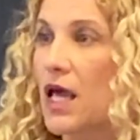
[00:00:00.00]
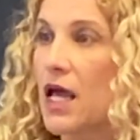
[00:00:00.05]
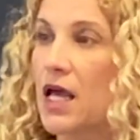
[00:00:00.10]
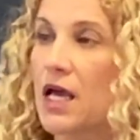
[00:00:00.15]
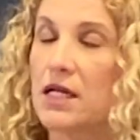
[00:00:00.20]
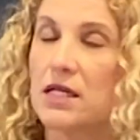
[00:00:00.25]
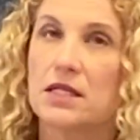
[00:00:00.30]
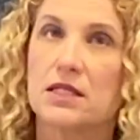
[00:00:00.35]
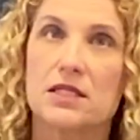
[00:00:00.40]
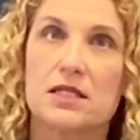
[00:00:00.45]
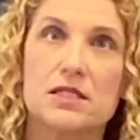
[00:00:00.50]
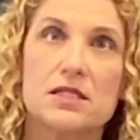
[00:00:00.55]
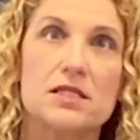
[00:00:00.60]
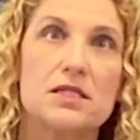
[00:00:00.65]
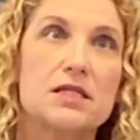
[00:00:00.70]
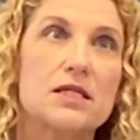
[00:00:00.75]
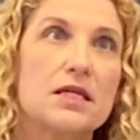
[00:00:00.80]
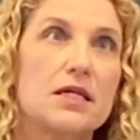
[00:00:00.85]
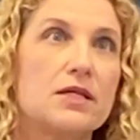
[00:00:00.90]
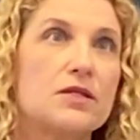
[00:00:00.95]
and this
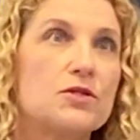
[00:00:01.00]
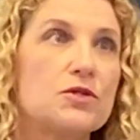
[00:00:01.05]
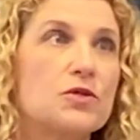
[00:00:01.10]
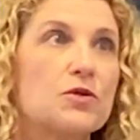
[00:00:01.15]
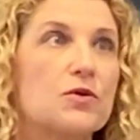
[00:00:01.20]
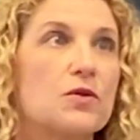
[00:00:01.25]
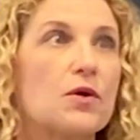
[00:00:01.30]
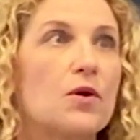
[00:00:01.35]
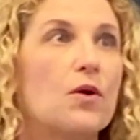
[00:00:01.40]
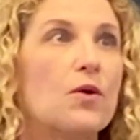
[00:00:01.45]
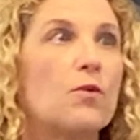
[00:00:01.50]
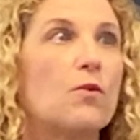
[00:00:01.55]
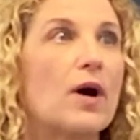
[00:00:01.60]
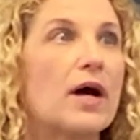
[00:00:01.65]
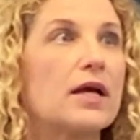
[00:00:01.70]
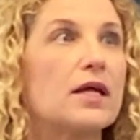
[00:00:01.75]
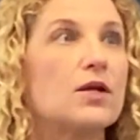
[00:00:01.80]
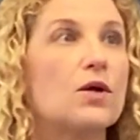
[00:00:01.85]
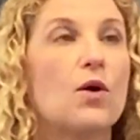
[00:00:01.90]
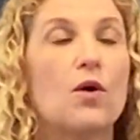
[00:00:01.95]
is akin to the
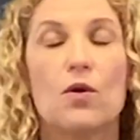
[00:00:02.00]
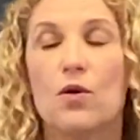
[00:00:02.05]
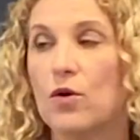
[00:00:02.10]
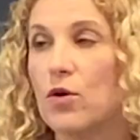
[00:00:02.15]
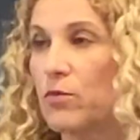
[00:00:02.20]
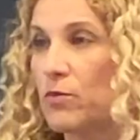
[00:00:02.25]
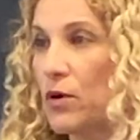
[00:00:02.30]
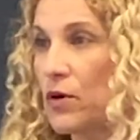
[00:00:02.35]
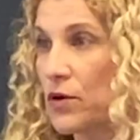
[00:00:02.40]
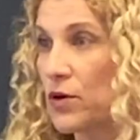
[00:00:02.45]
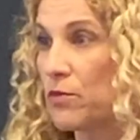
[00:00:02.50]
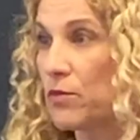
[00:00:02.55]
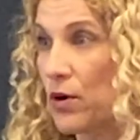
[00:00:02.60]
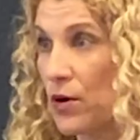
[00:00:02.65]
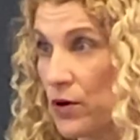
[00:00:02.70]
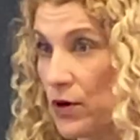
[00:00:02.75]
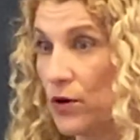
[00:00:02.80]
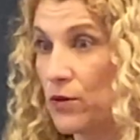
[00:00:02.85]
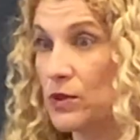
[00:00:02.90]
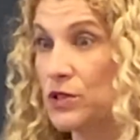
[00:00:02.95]
Hawaiian
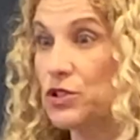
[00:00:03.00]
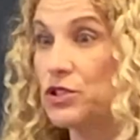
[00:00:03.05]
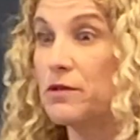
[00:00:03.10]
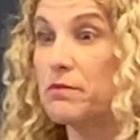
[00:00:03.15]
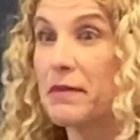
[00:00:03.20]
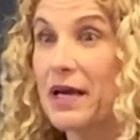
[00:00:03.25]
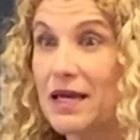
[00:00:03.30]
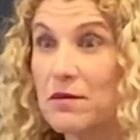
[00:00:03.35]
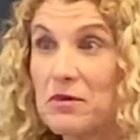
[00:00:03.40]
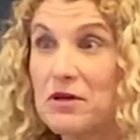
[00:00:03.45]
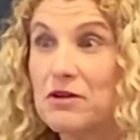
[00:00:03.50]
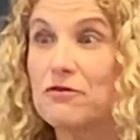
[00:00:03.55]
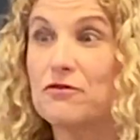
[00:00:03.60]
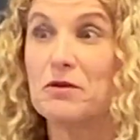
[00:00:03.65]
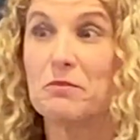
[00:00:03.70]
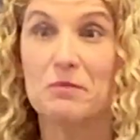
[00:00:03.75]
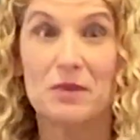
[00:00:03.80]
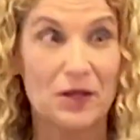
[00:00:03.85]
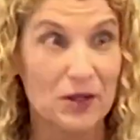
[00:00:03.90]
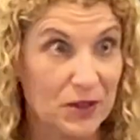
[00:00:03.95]
Ho'oponopono, which you may be
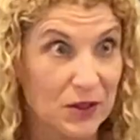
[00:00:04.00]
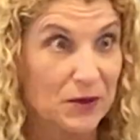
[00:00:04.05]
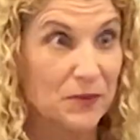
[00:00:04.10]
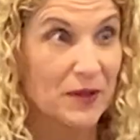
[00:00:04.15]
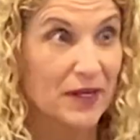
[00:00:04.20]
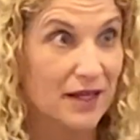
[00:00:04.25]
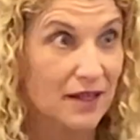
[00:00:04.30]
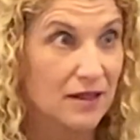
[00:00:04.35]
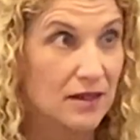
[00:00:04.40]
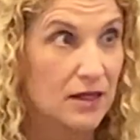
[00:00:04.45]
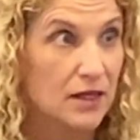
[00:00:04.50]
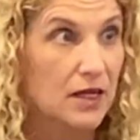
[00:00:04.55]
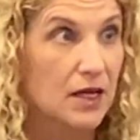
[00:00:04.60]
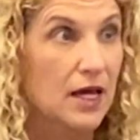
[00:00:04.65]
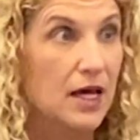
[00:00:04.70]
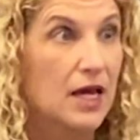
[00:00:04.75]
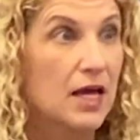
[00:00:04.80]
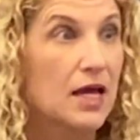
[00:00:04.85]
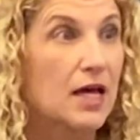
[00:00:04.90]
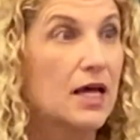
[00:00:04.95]
familiar with.
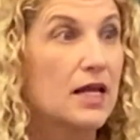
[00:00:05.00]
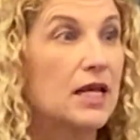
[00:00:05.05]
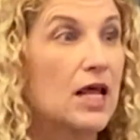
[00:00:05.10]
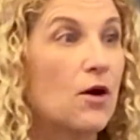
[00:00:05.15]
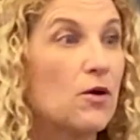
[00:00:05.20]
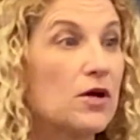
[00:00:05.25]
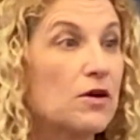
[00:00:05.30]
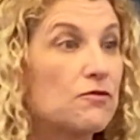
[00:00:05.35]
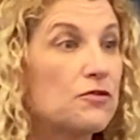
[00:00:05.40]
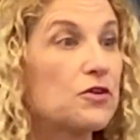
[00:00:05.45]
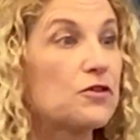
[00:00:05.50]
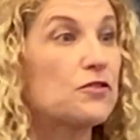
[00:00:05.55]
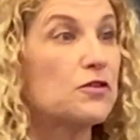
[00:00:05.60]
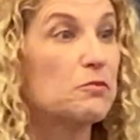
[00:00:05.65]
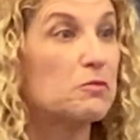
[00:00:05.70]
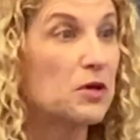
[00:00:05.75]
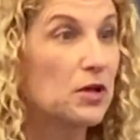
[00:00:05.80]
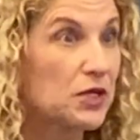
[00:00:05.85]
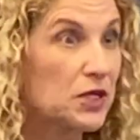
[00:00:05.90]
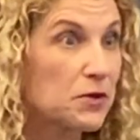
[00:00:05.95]
Now, if you're
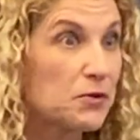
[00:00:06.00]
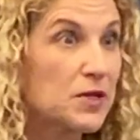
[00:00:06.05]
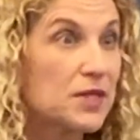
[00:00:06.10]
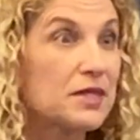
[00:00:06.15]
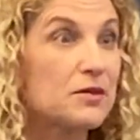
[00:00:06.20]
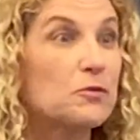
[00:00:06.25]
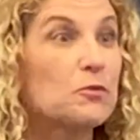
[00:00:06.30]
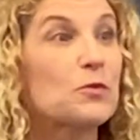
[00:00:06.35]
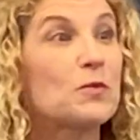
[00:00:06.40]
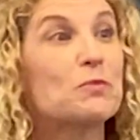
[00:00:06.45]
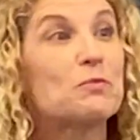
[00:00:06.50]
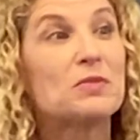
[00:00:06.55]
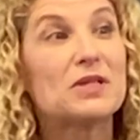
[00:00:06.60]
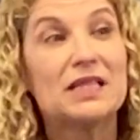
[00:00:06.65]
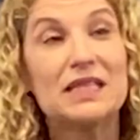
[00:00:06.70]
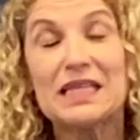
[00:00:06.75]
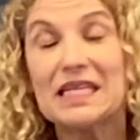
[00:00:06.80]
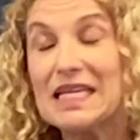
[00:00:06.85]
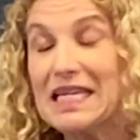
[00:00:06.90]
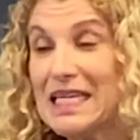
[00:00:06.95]
familiar with,
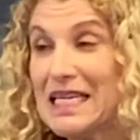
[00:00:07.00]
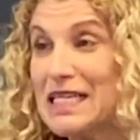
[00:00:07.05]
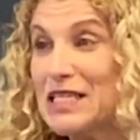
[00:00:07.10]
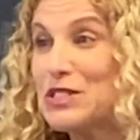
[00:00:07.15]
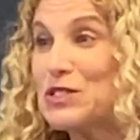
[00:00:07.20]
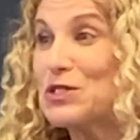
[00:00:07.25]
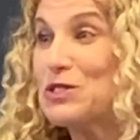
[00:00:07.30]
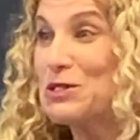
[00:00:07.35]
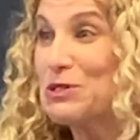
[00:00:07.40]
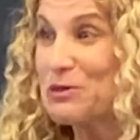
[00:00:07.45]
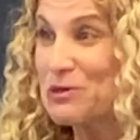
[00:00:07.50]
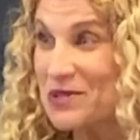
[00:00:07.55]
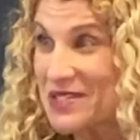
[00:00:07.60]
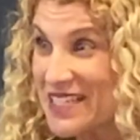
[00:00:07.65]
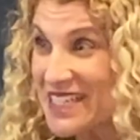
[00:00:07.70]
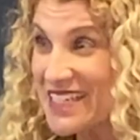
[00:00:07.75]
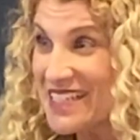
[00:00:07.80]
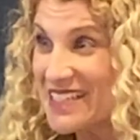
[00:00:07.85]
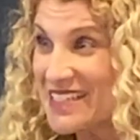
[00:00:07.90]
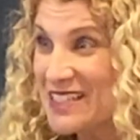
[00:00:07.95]
please use
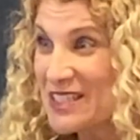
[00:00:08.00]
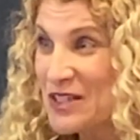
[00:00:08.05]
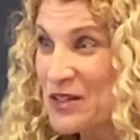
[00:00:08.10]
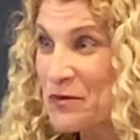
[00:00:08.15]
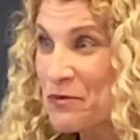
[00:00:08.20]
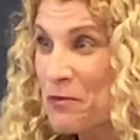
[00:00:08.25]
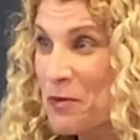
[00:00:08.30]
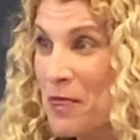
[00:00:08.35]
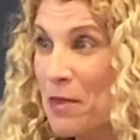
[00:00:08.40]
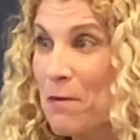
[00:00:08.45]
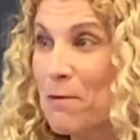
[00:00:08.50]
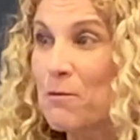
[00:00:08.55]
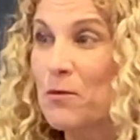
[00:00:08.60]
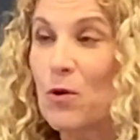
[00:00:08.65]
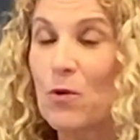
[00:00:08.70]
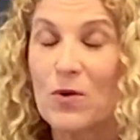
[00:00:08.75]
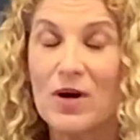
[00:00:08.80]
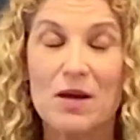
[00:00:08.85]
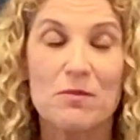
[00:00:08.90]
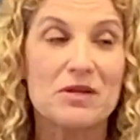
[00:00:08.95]
it.
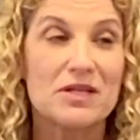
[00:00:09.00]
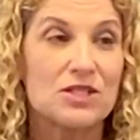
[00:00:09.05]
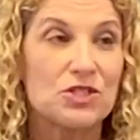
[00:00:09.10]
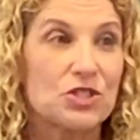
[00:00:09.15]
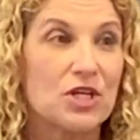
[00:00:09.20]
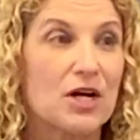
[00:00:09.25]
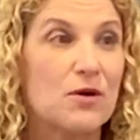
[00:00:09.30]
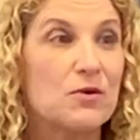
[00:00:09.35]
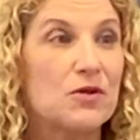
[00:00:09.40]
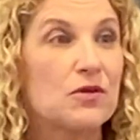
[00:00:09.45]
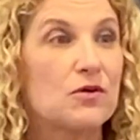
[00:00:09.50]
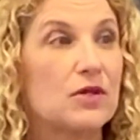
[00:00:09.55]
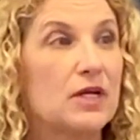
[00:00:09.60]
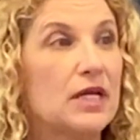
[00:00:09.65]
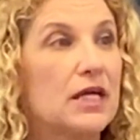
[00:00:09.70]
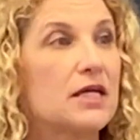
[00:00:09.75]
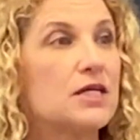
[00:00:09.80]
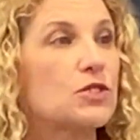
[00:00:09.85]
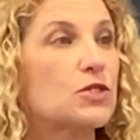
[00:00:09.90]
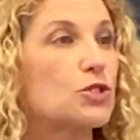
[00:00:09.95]
But what I'm going to share with you
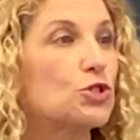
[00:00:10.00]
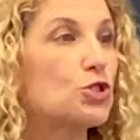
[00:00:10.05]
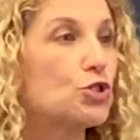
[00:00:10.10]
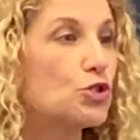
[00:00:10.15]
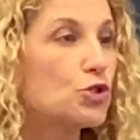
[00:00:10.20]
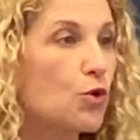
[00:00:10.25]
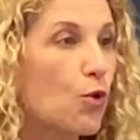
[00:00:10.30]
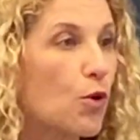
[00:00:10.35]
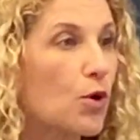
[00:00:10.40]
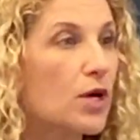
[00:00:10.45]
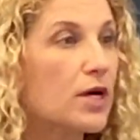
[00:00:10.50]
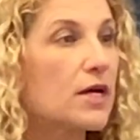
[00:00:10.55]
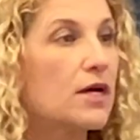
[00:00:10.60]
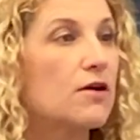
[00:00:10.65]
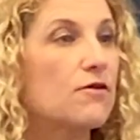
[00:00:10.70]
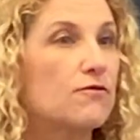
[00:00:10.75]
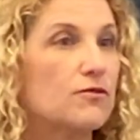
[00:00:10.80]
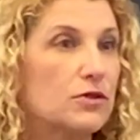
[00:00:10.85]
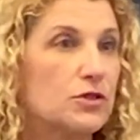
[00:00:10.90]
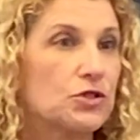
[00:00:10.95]
today is a
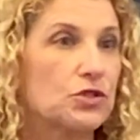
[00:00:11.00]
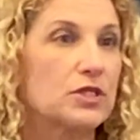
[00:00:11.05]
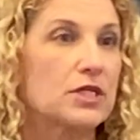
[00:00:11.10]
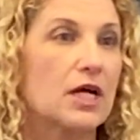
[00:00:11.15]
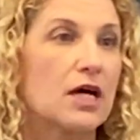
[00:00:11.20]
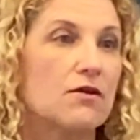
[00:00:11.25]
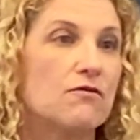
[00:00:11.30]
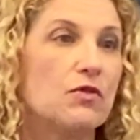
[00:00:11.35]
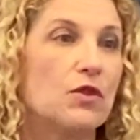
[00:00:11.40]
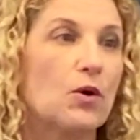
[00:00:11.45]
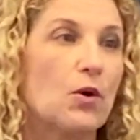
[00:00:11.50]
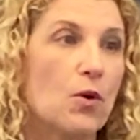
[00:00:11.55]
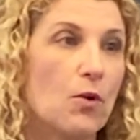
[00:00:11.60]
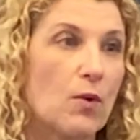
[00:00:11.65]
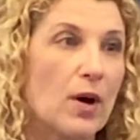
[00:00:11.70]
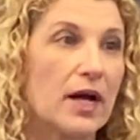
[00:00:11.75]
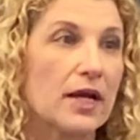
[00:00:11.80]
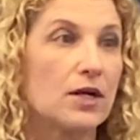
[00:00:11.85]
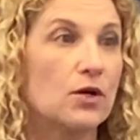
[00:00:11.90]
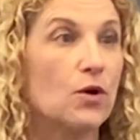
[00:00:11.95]
shortcut version of the
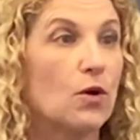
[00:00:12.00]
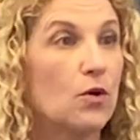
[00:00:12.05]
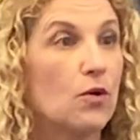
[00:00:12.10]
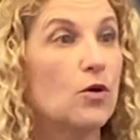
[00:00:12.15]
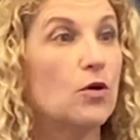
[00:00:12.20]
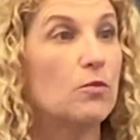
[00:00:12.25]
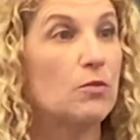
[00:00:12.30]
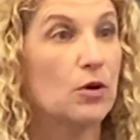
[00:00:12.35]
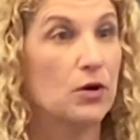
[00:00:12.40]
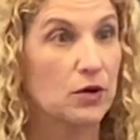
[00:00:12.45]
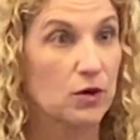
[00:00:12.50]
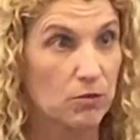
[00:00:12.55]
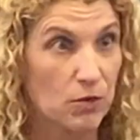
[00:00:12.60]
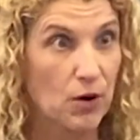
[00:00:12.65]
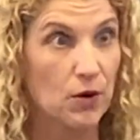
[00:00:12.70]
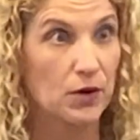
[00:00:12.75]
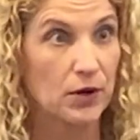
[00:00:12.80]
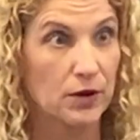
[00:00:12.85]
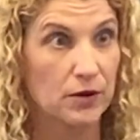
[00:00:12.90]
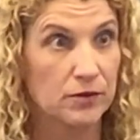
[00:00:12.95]
Hawaiian
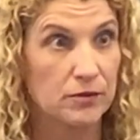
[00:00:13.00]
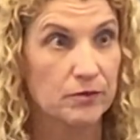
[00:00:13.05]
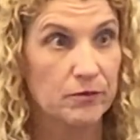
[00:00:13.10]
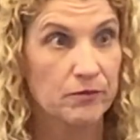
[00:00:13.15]
Ho'oponopono.